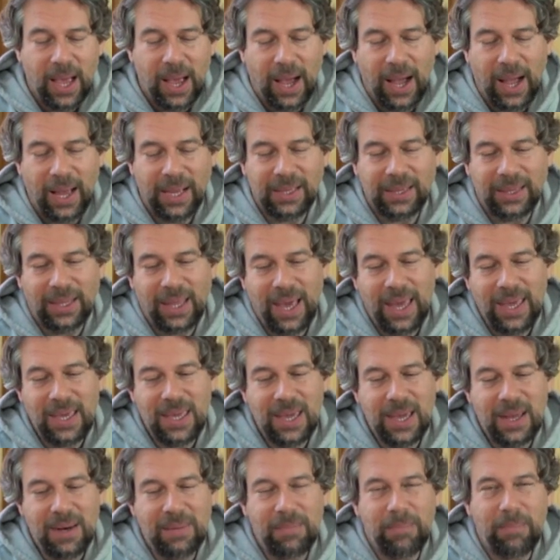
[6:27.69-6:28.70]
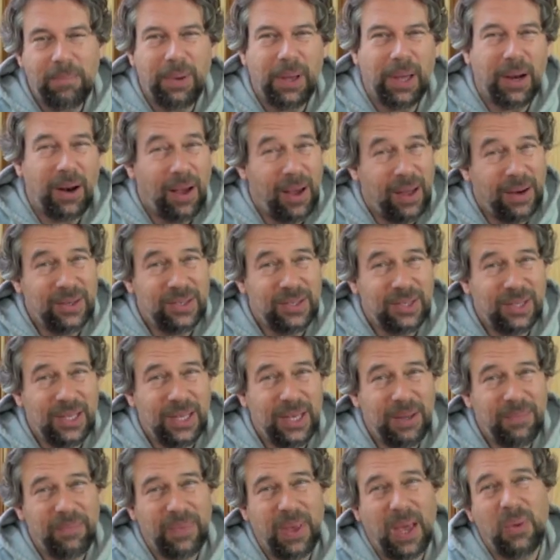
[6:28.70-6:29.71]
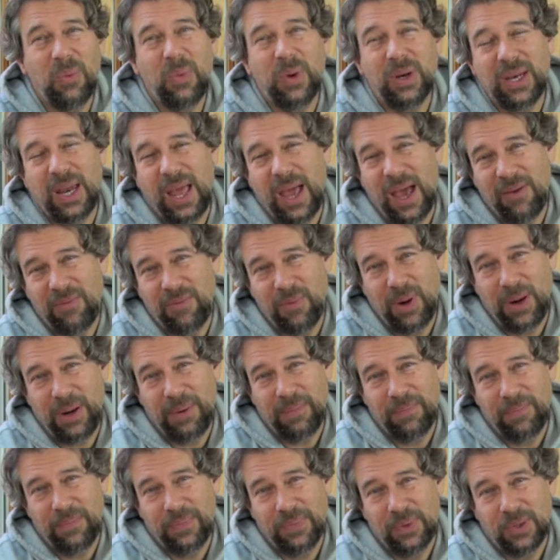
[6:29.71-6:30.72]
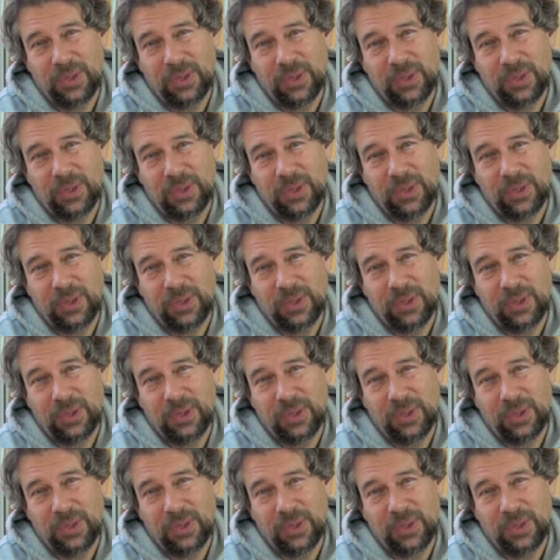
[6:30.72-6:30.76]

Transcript: I like it, but honestly, I wouldn't have one.